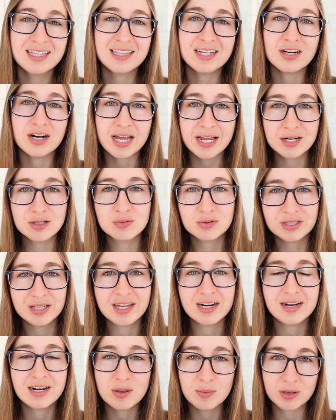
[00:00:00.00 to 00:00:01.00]
their
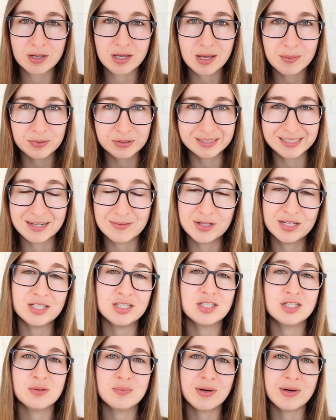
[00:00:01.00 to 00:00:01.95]
age-related hippocampal damage